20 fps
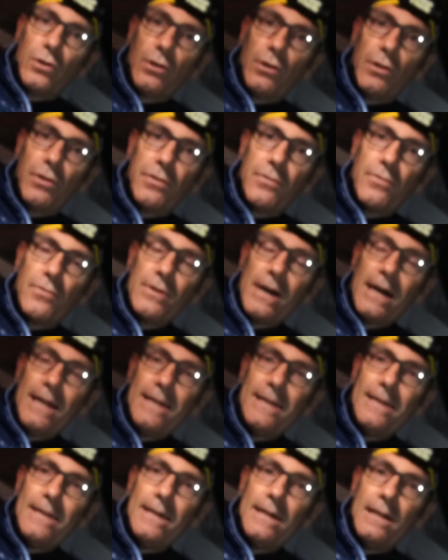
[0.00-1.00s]
you through a
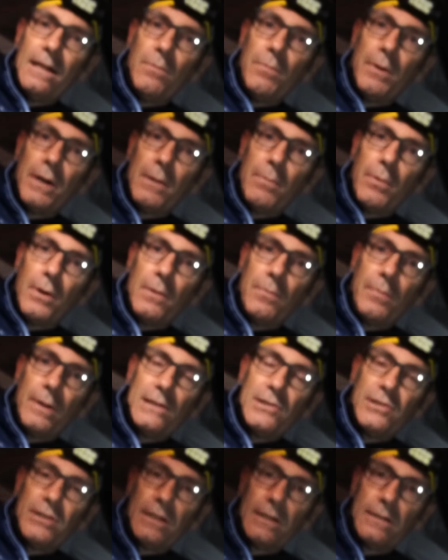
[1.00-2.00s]
little bit about
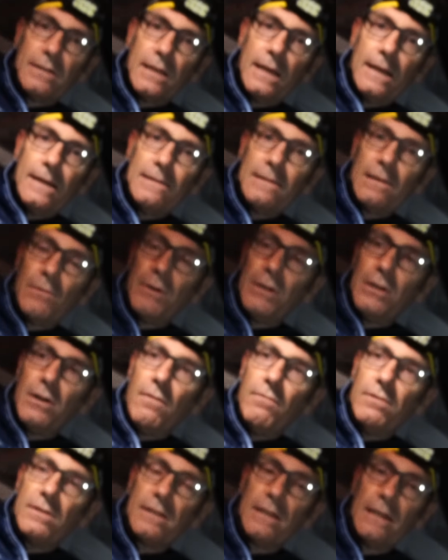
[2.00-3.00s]
pitching the tent. I mean,
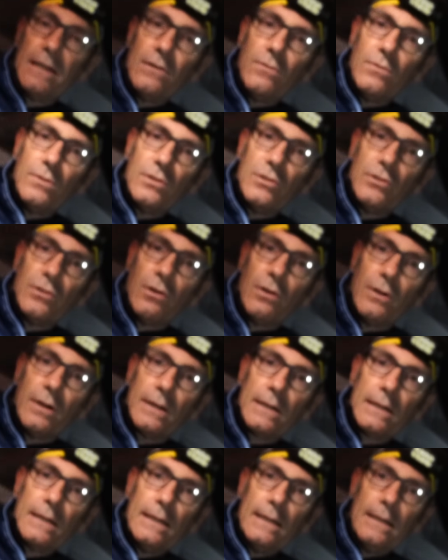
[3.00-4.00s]
obviously it was
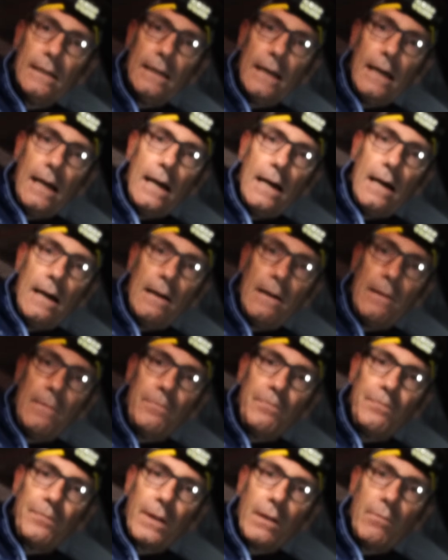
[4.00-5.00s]
dark,
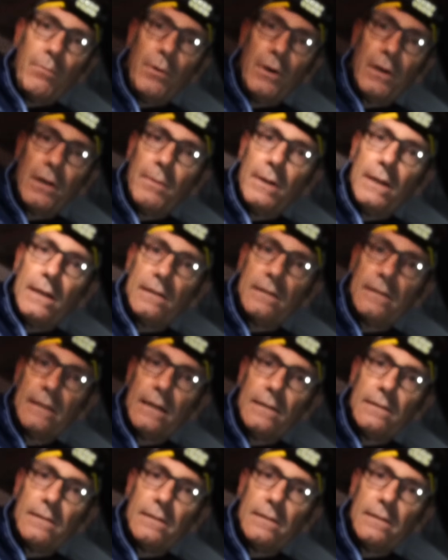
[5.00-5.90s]
but I mean, I set the